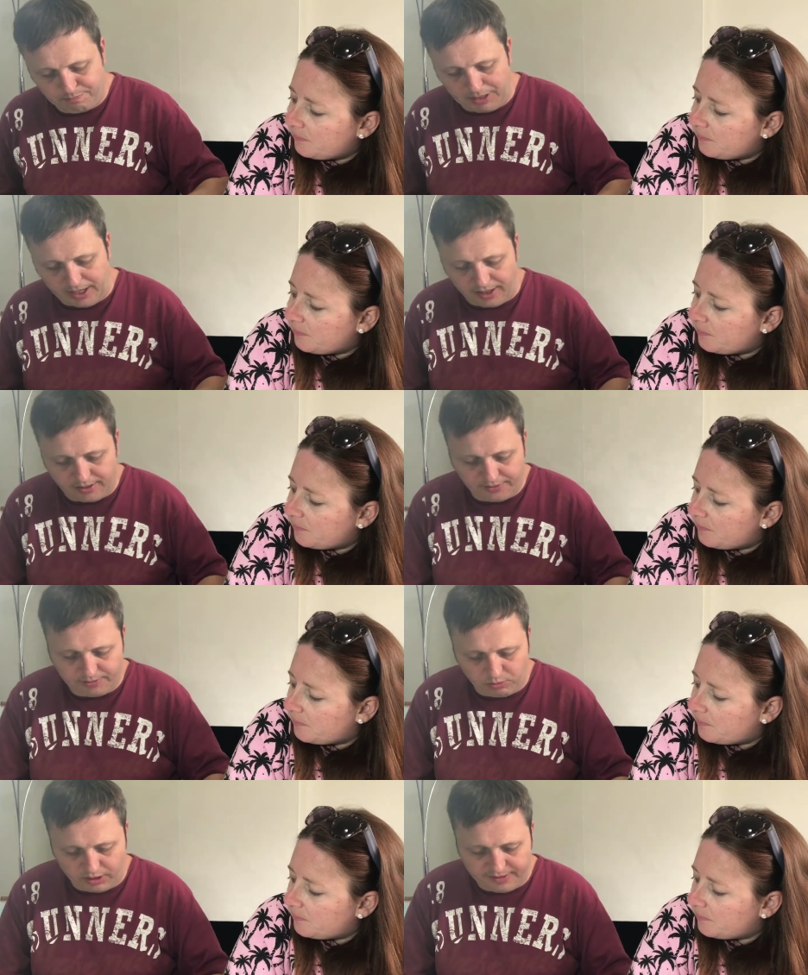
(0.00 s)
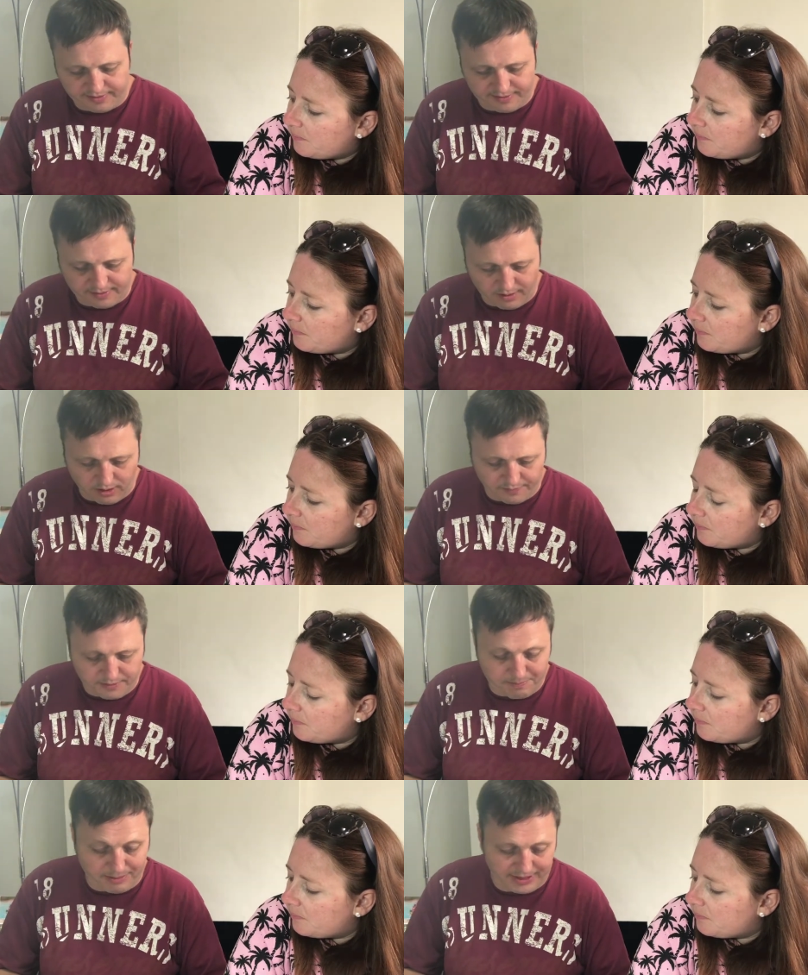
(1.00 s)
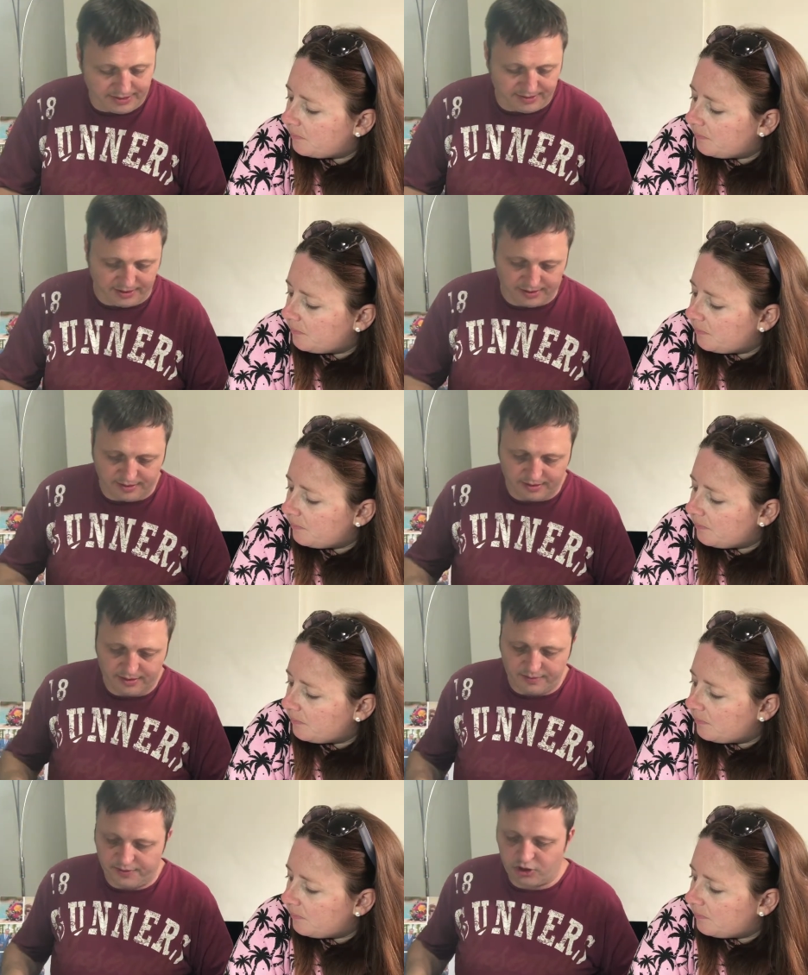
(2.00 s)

Speaker 1: but what of the pieces of the